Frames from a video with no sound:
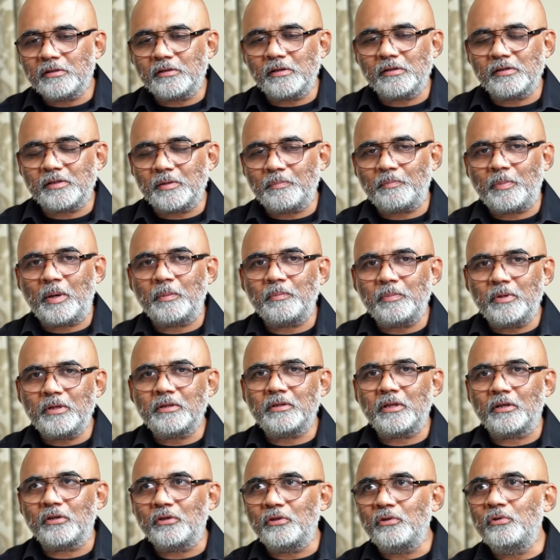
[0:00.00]
there's a public
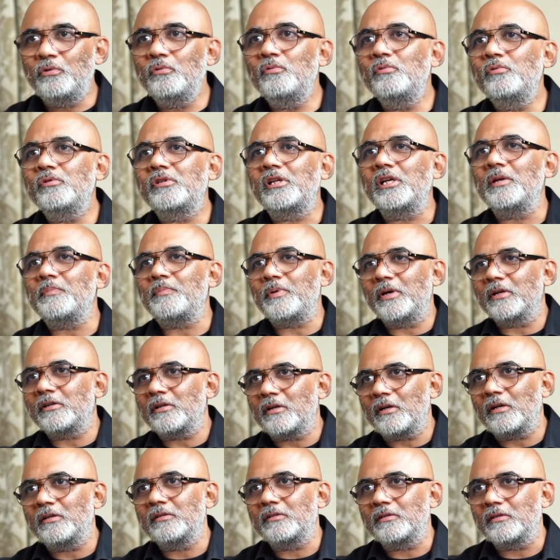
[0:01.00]
that hugely
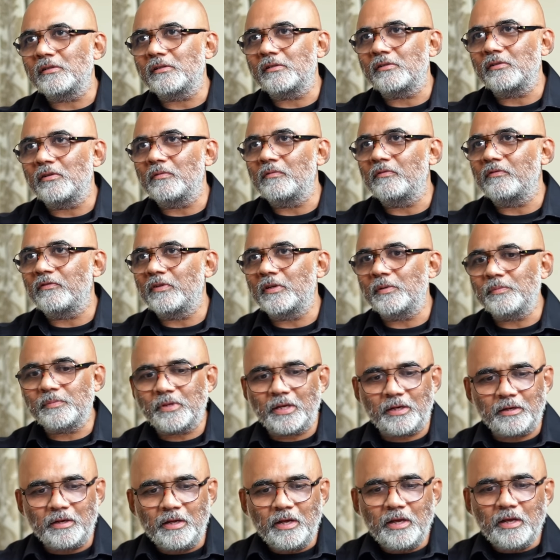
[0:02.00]
patronizes your film
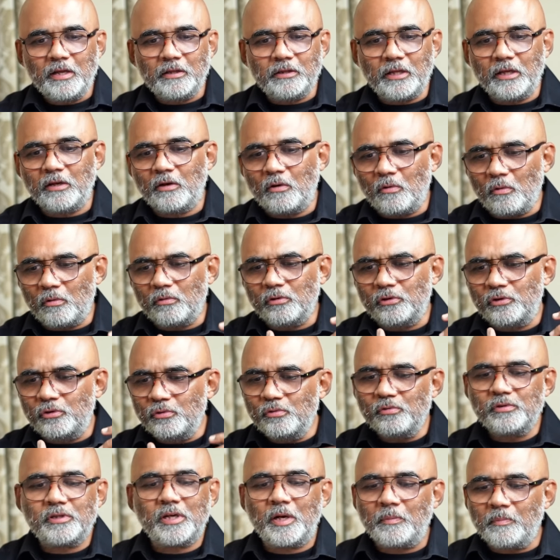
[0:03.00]
and they go in
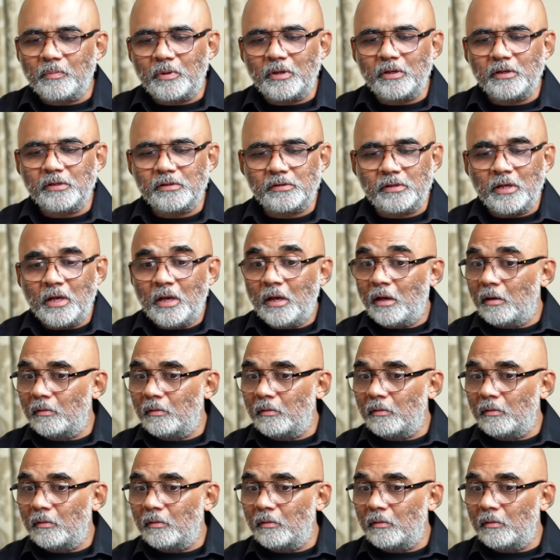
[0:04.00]
huge numbers.